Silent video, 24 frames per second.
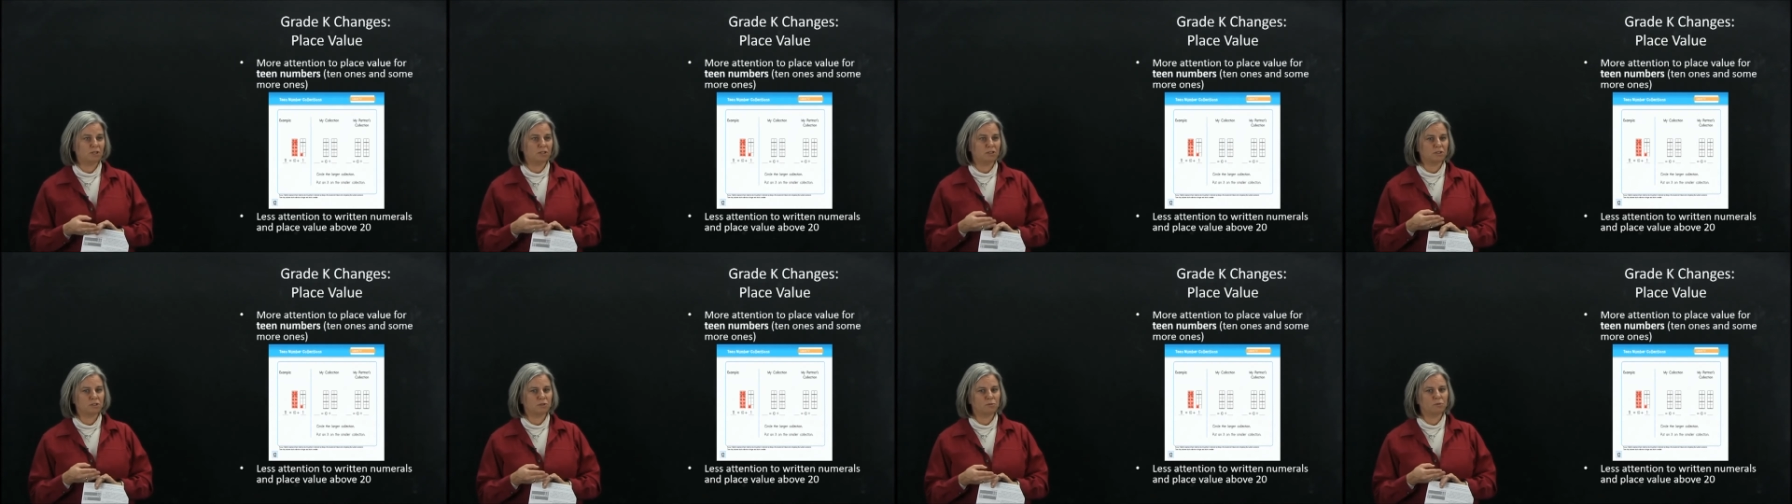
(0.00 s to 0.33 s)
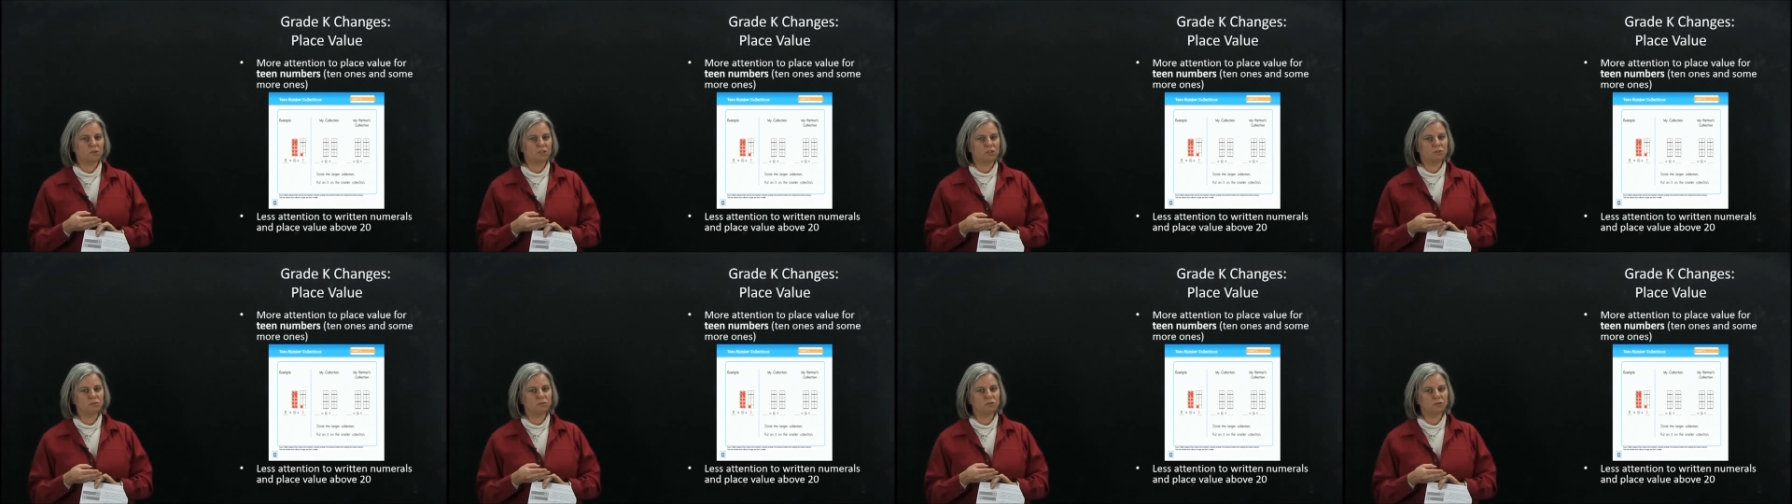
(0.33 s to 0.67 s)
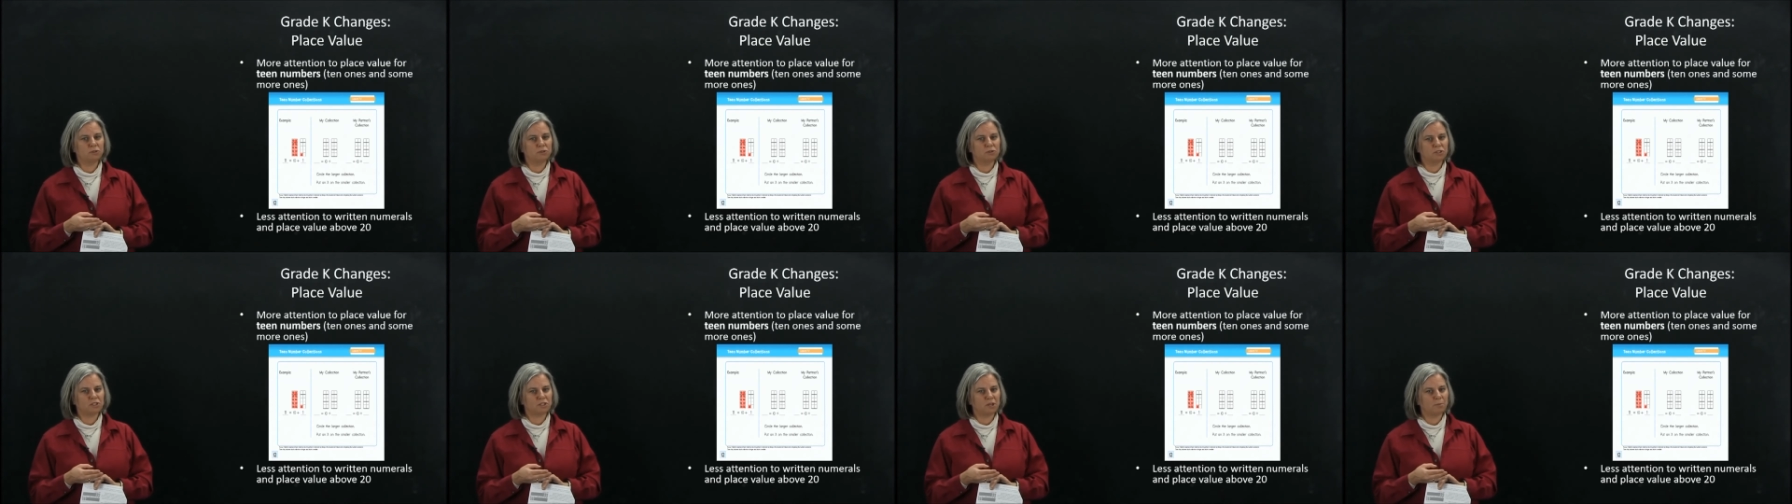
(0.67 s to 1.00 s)
And so we do
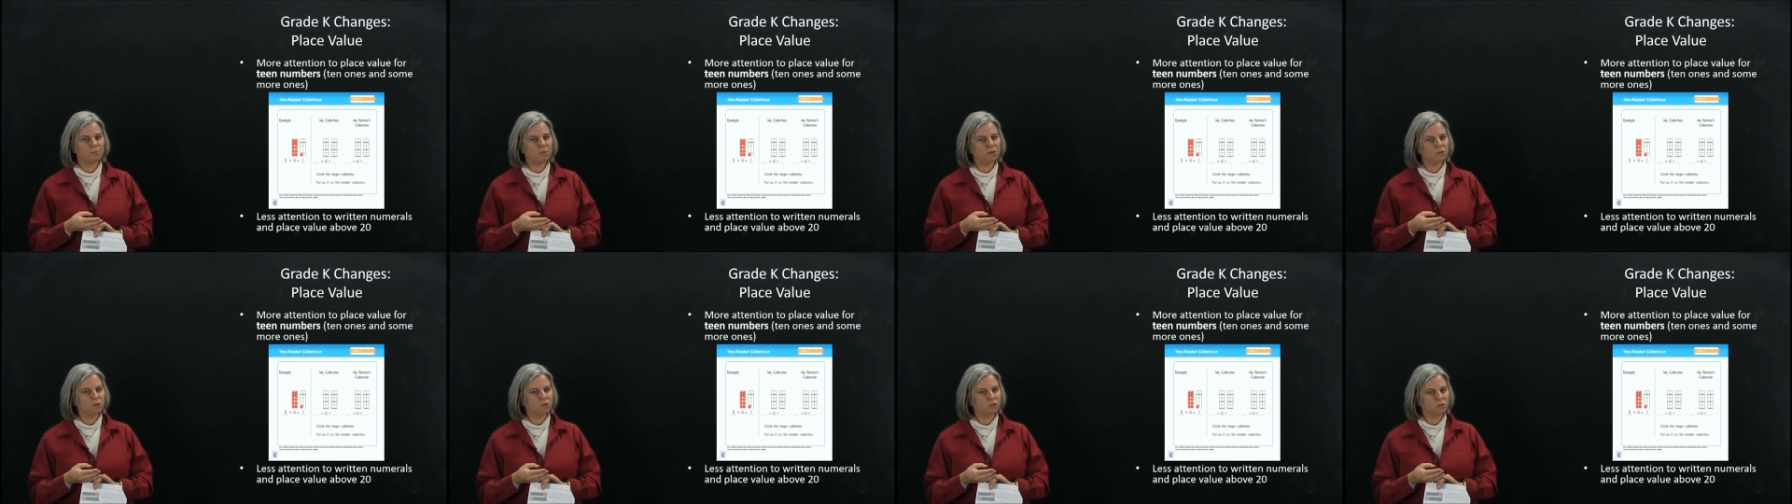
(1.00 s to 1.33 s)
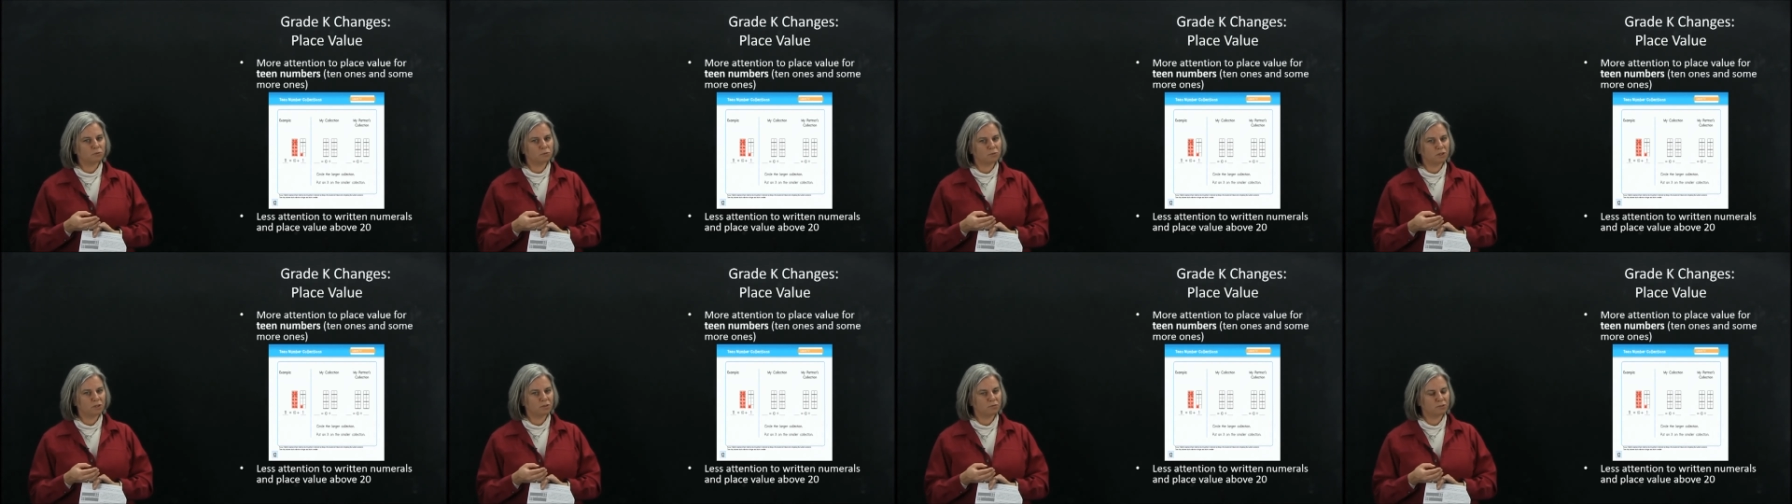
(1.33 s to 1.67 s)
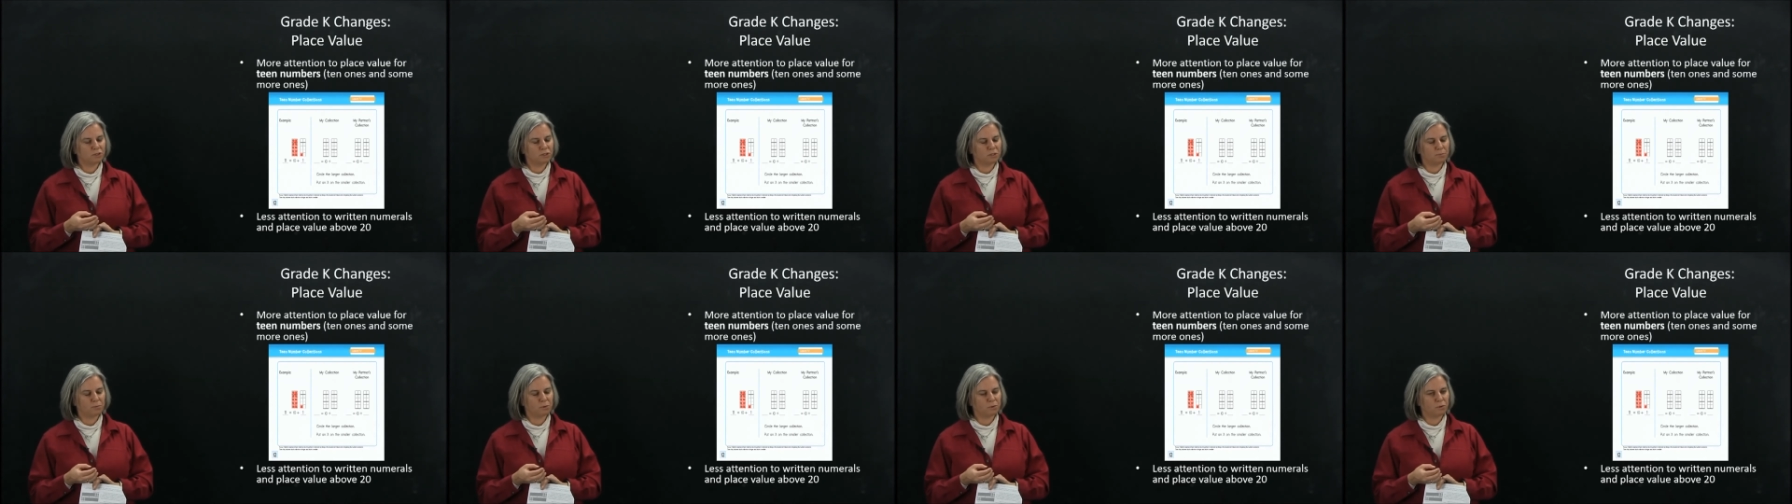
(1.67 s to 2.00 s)
use some of those
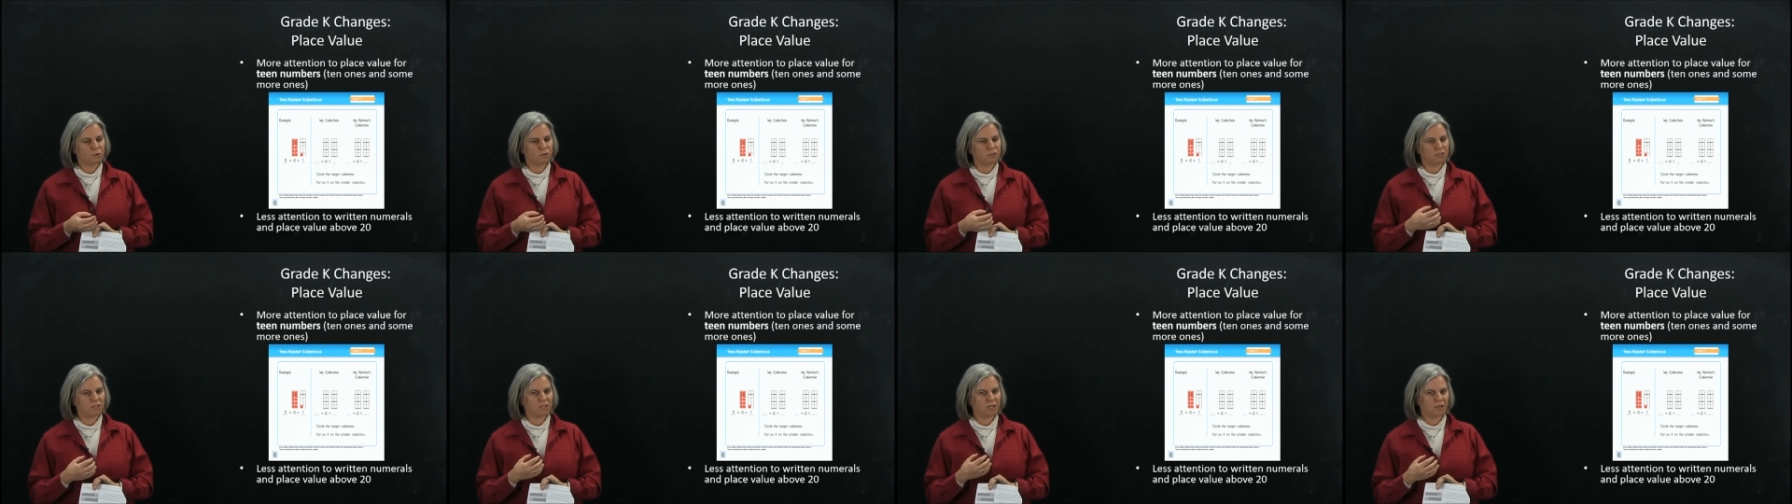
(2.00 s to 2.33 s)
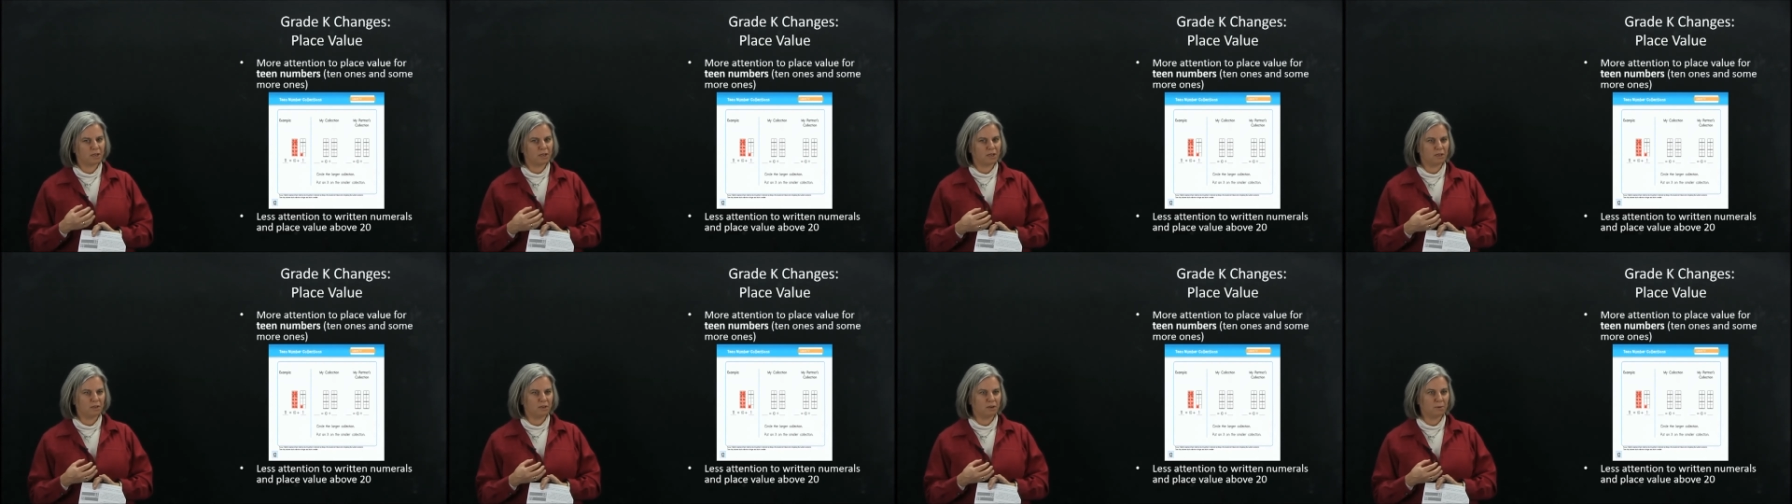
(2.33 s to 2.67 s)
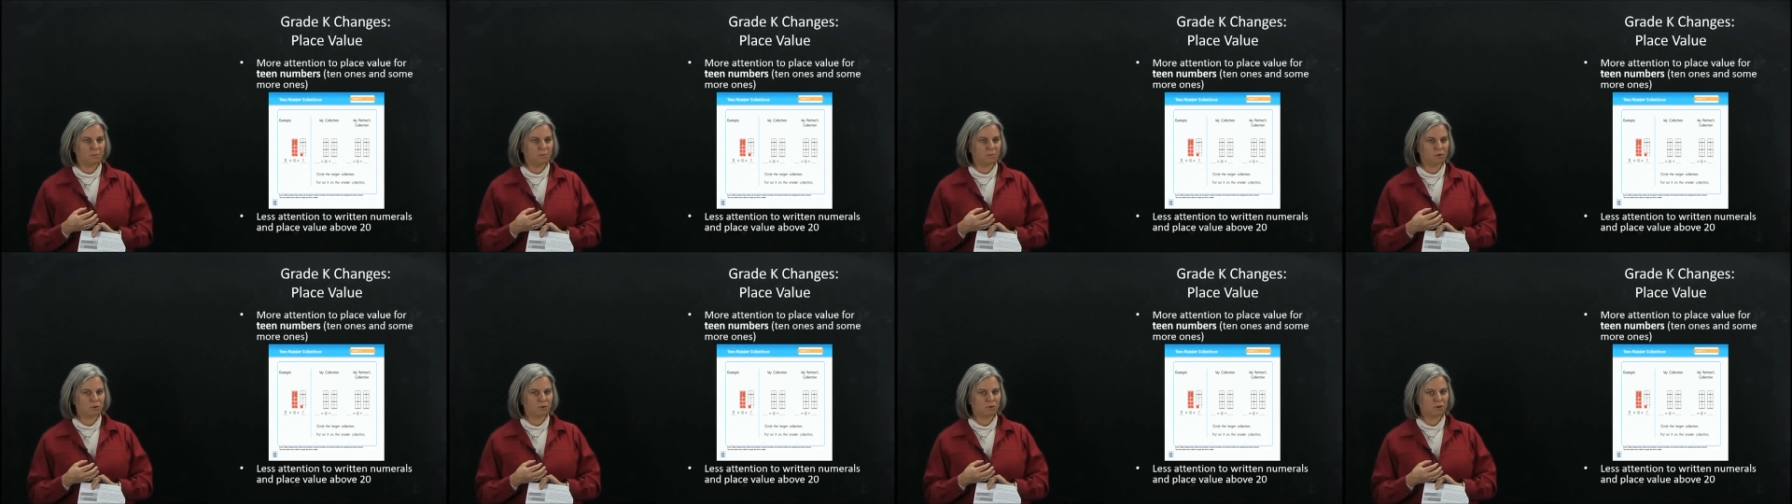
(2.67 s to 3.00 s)
written supports like a
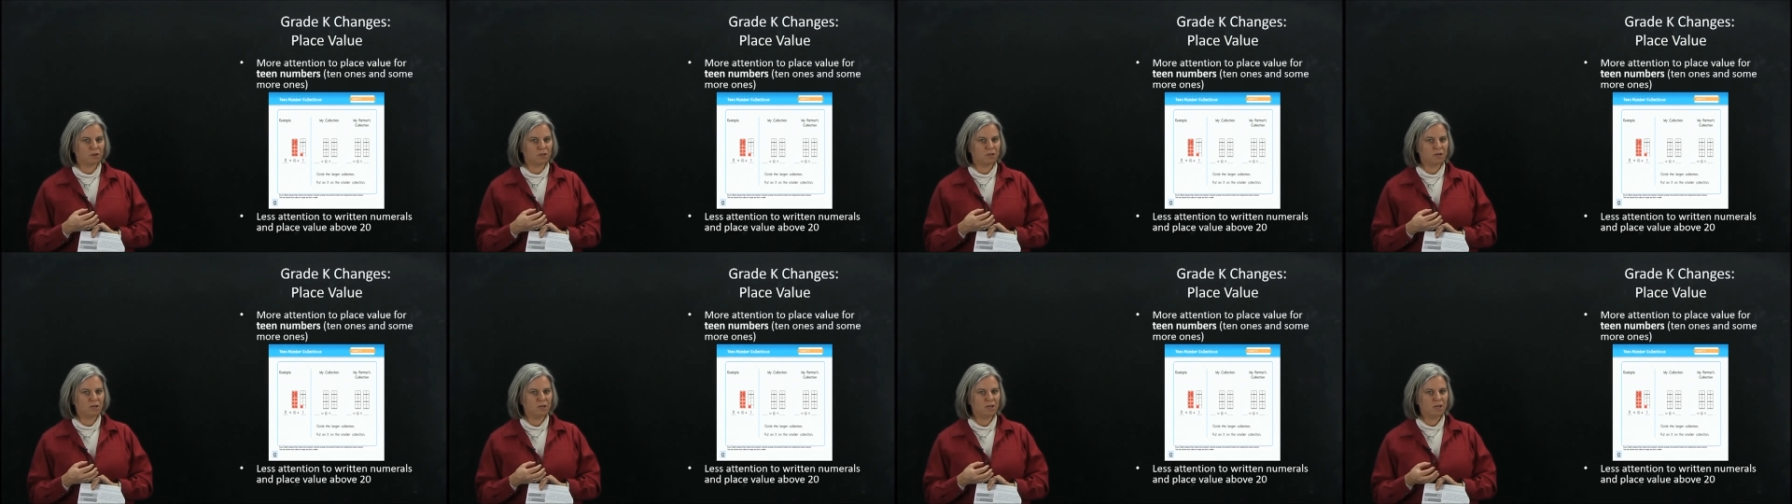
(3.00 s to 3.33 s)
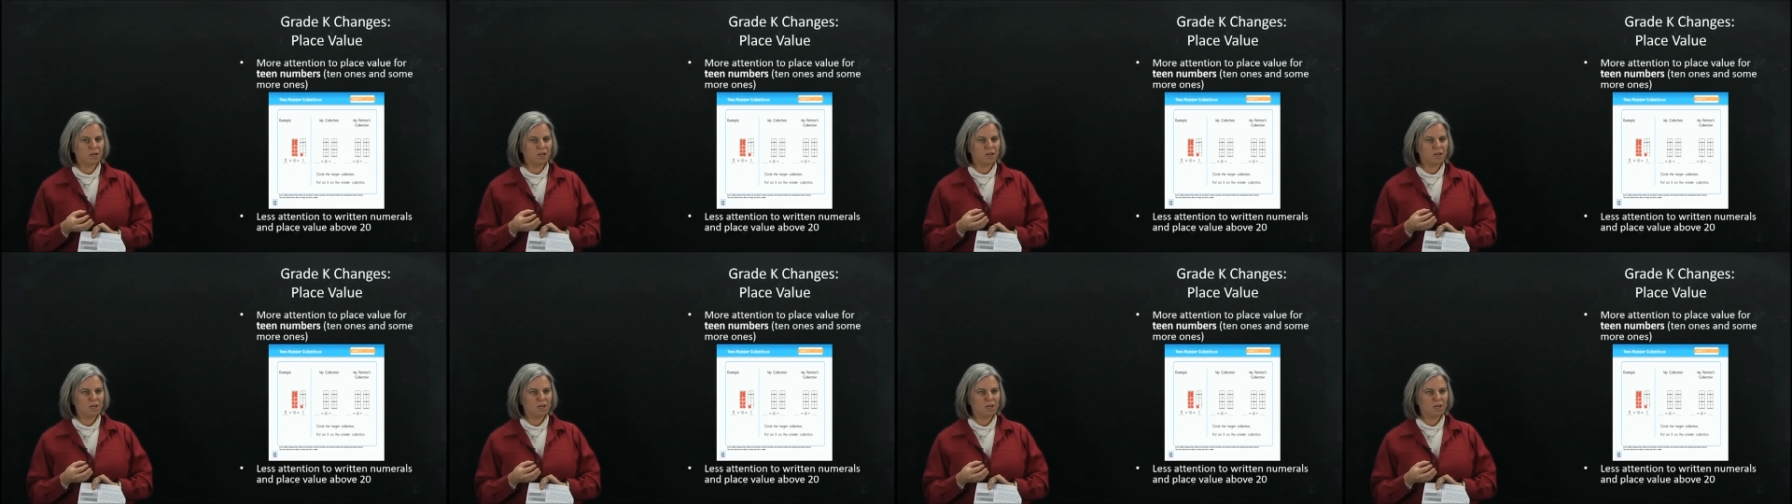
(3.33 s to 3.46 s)
number grid